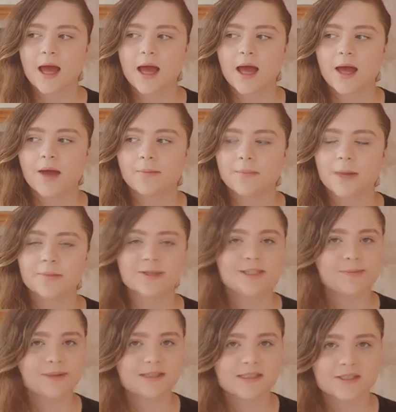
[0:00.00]
I'm not a
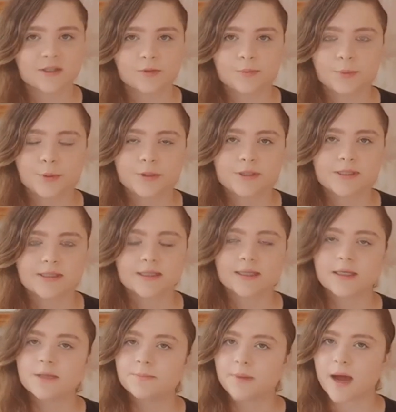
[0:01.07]
political person,
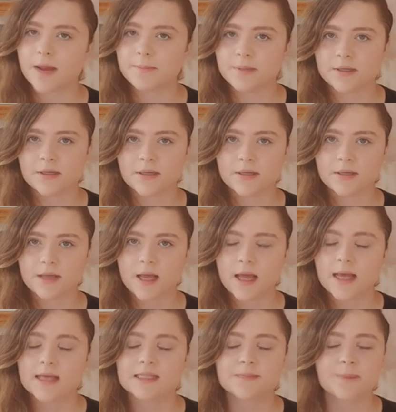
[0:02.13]
in my opinion,
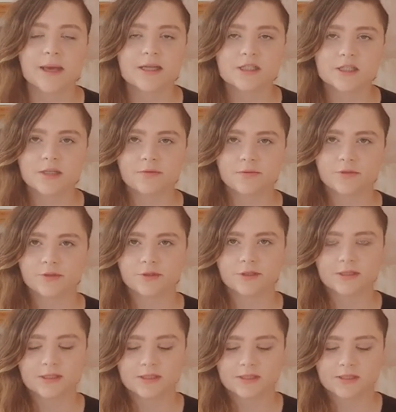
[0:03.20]
especially if you're
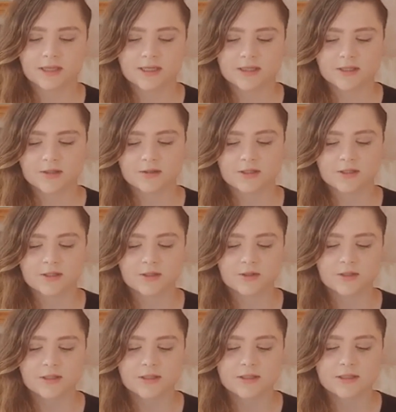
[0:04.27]
an international
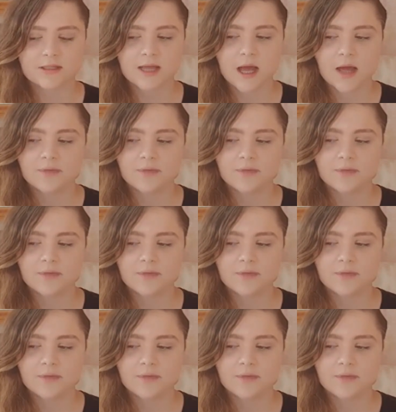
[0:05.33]
student.